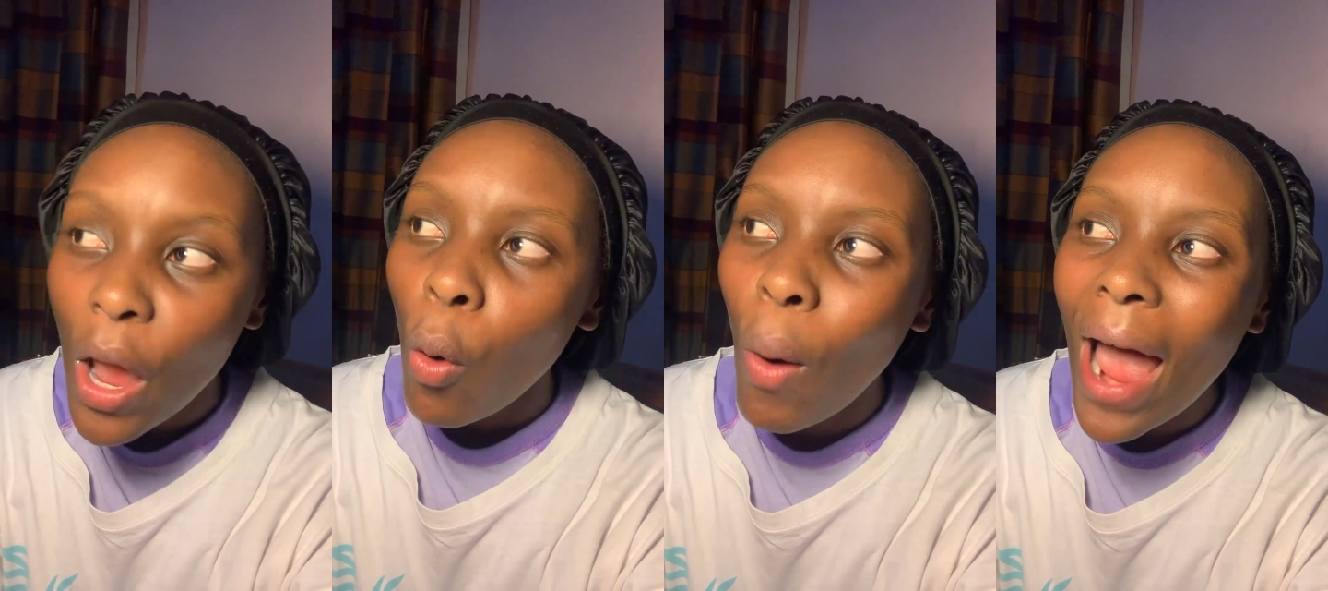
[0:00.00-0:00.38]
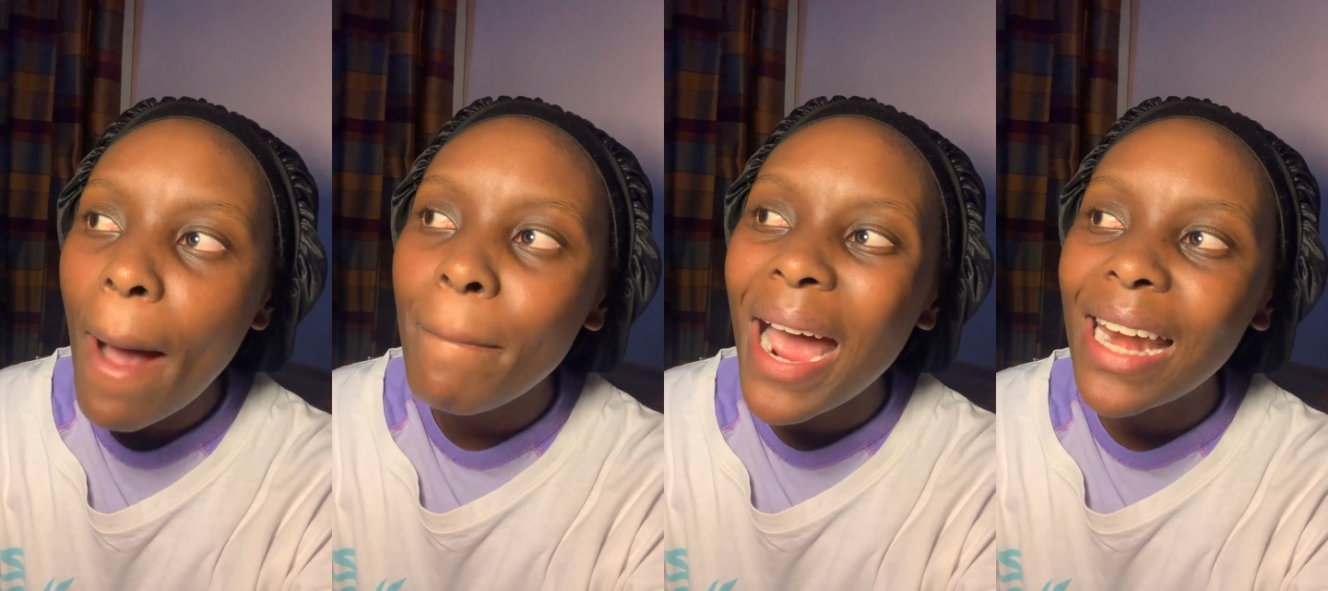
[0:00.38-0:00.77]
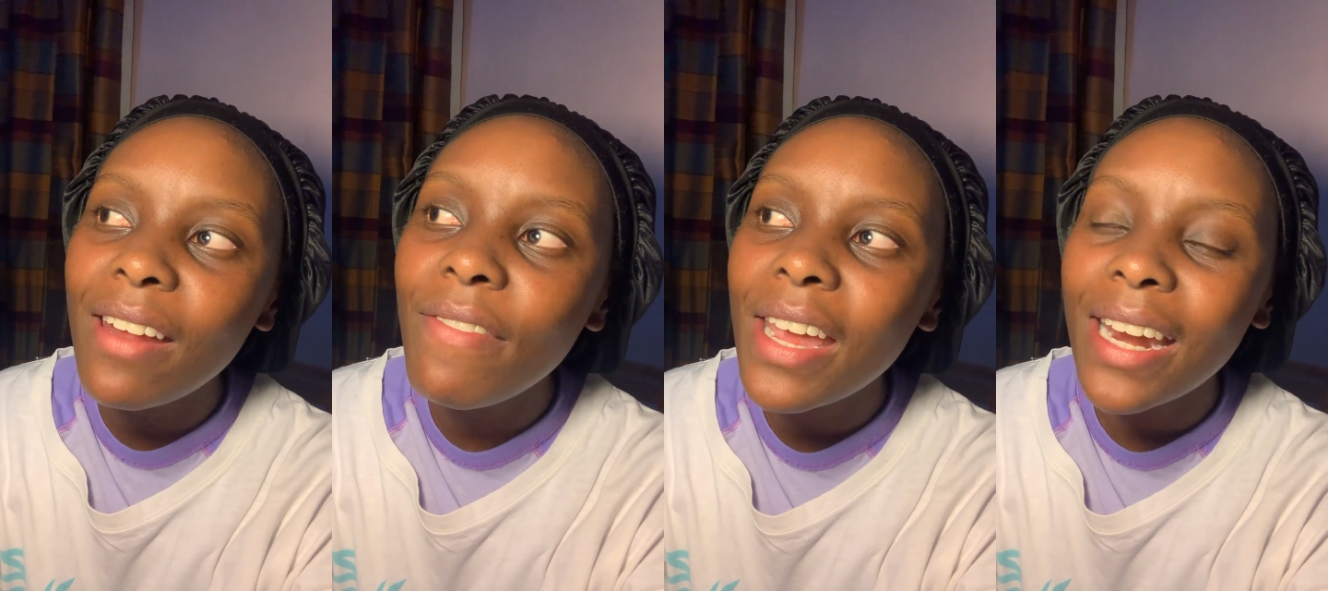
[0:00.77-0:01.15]
why am I
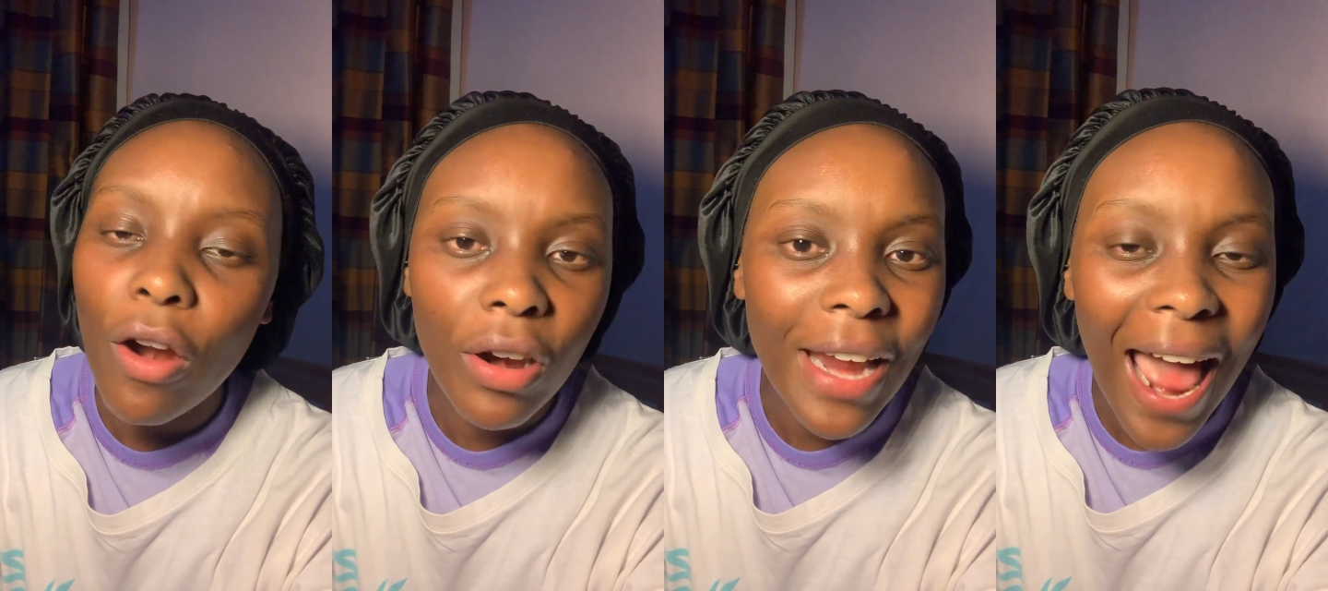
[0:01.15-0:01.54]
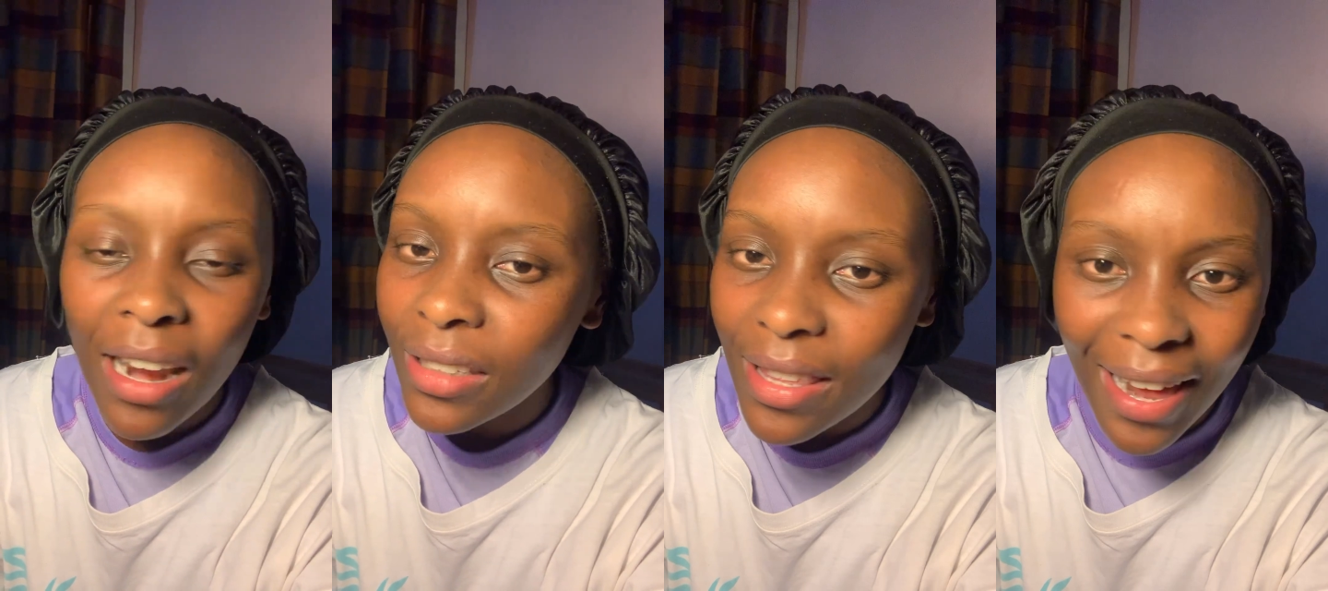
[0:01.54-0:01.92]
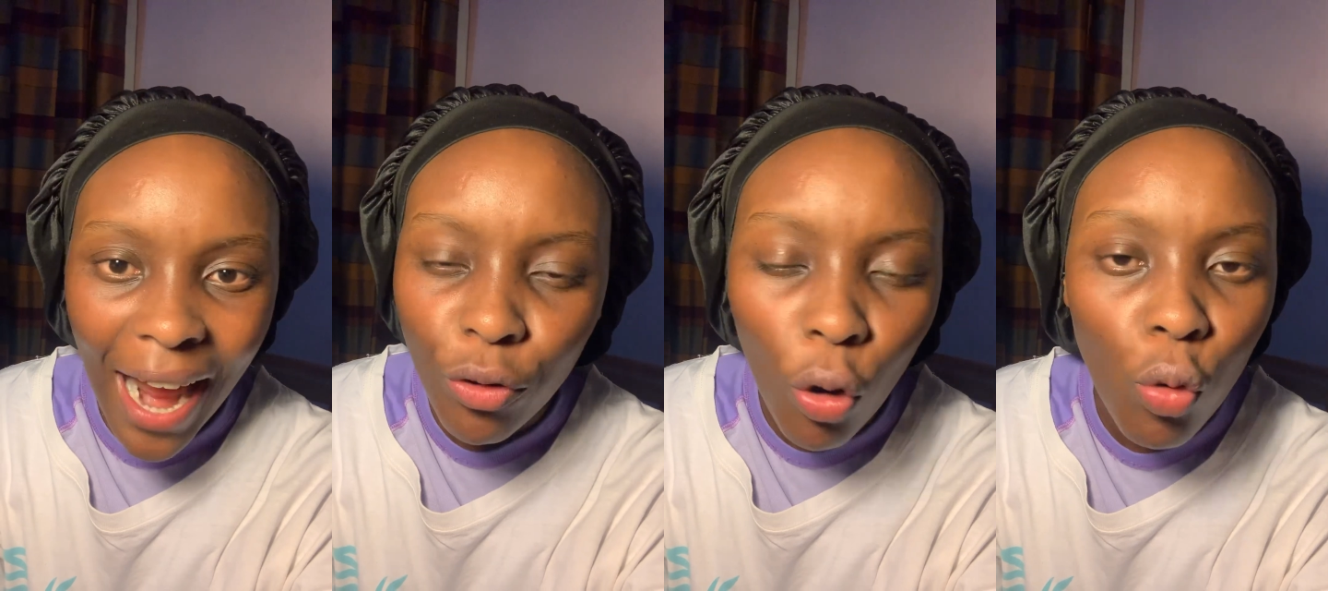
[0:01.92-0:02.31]
living in a reality that
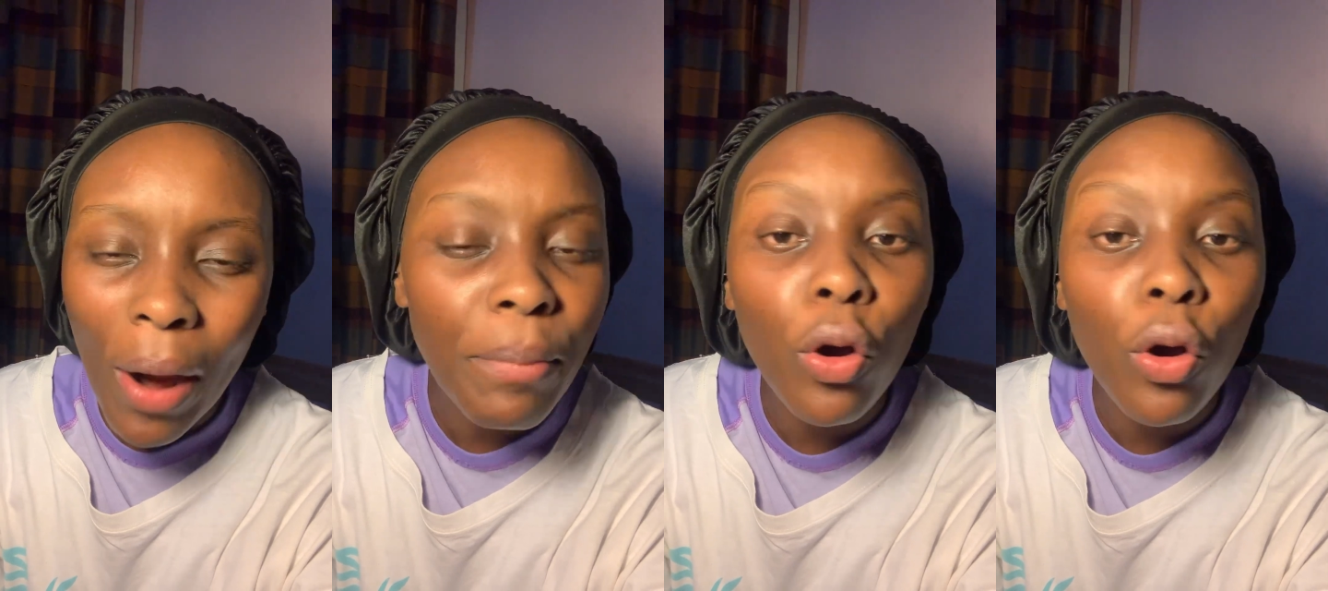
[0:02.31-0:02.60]
I don't want?